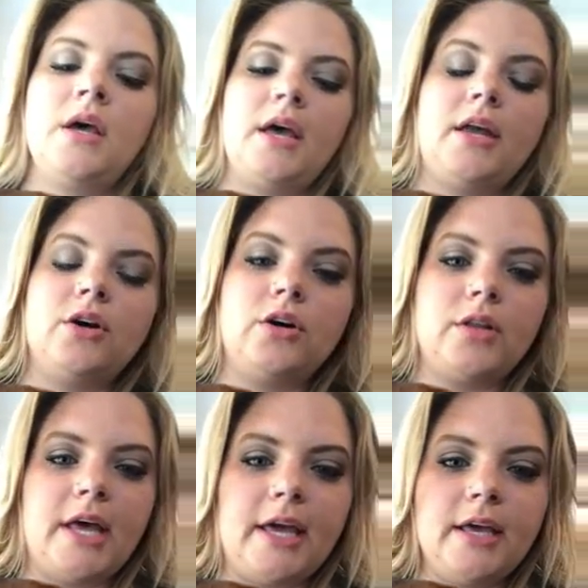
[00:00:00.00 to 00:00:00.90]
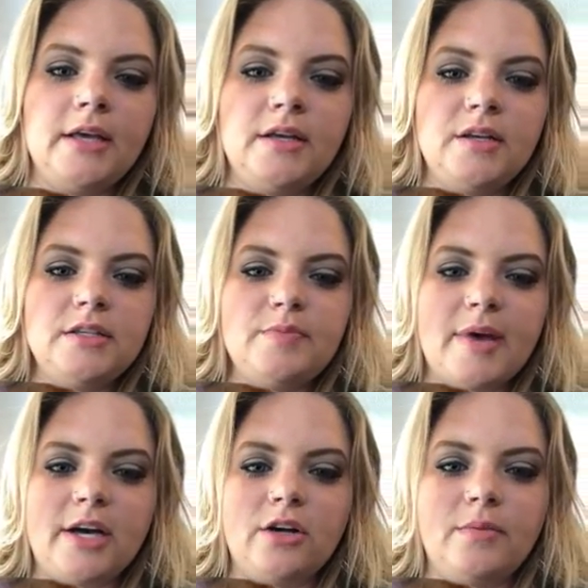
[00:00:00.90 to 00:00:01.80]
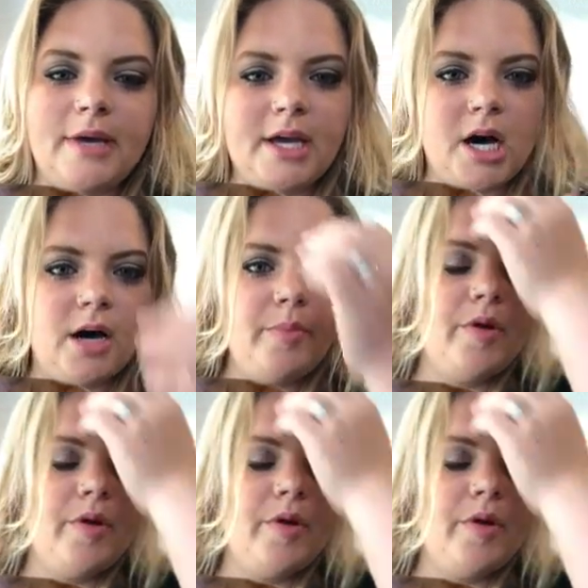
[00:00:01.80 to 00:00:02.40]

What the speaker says: it'll like speckle my cup